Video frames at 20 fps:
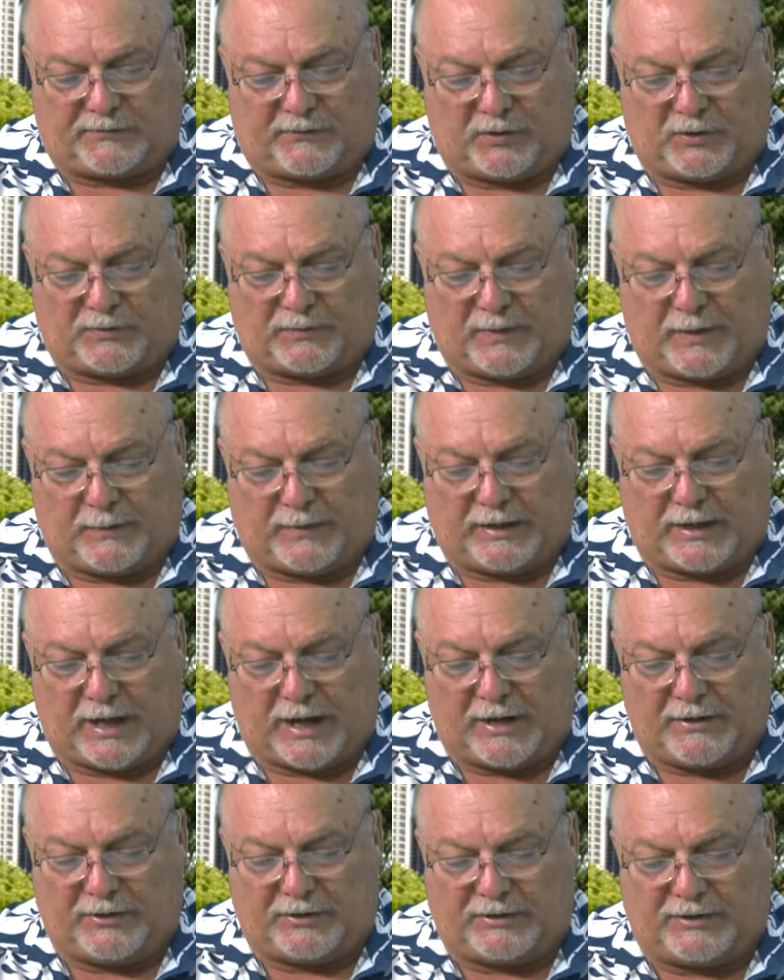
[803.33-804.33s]
first public
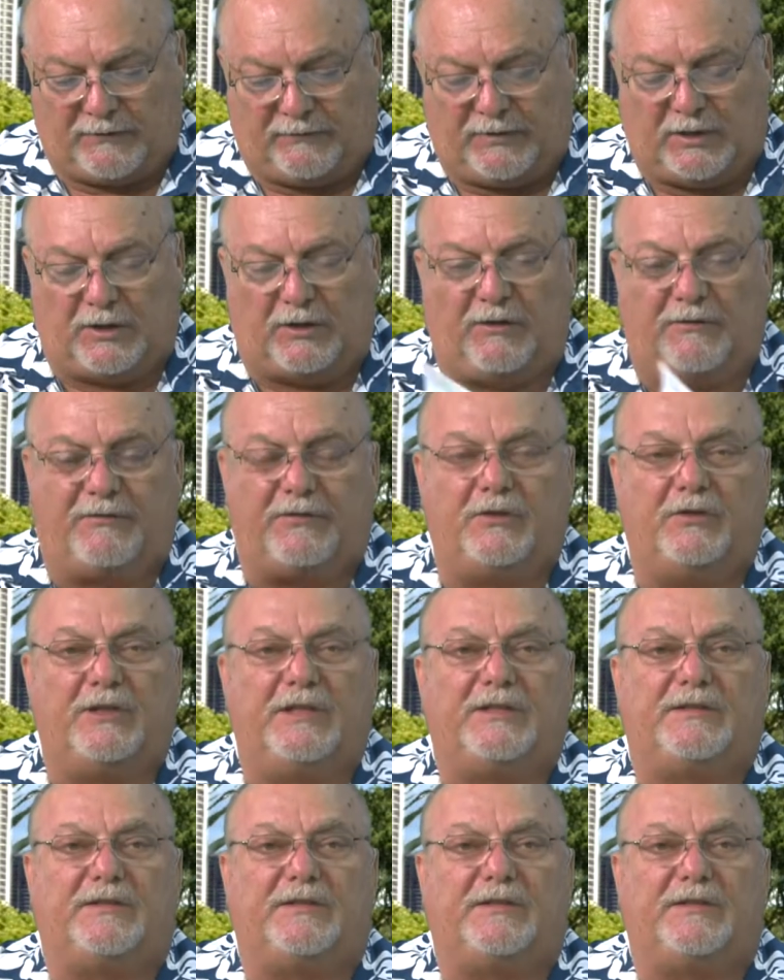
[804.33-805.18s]
hydrogen vehicle fueling